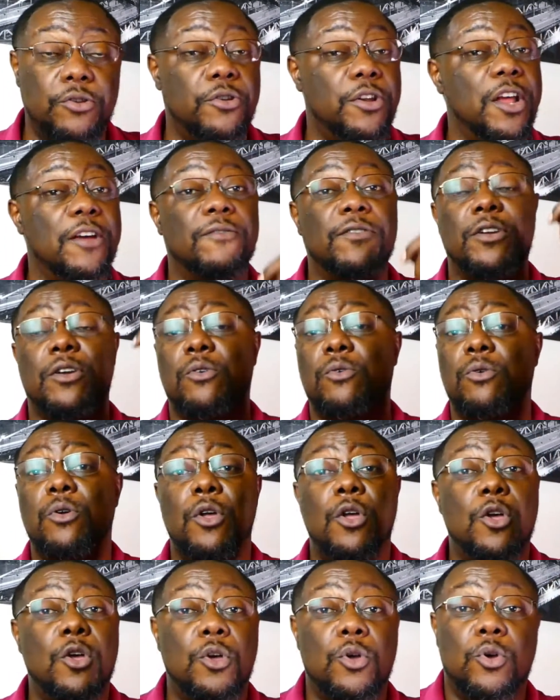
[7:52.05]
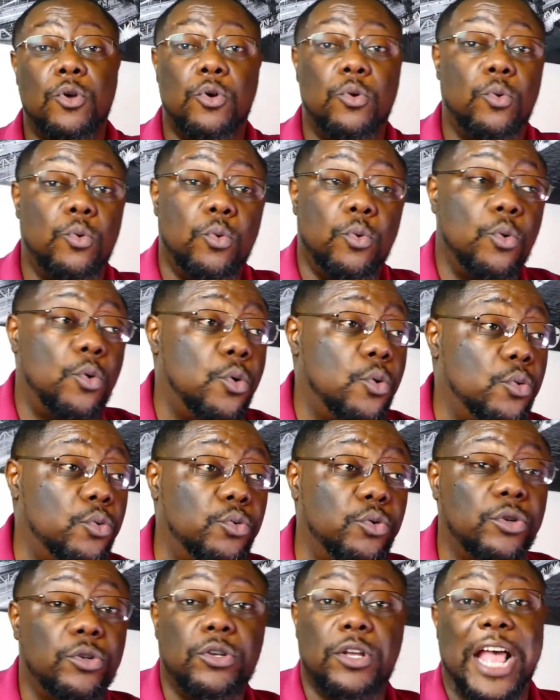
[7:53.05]
You never know
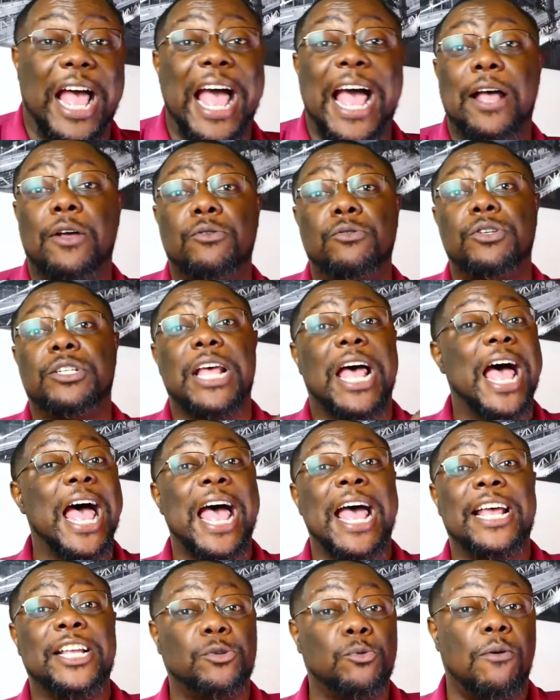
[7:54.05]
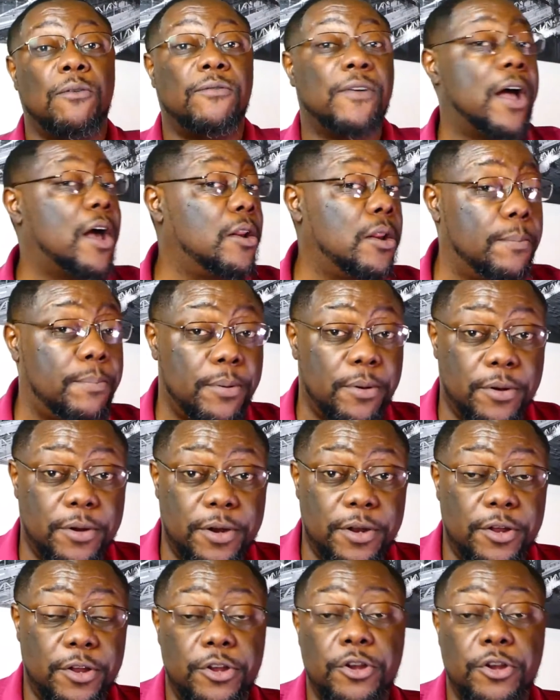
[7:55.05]
whose eyes will fall upon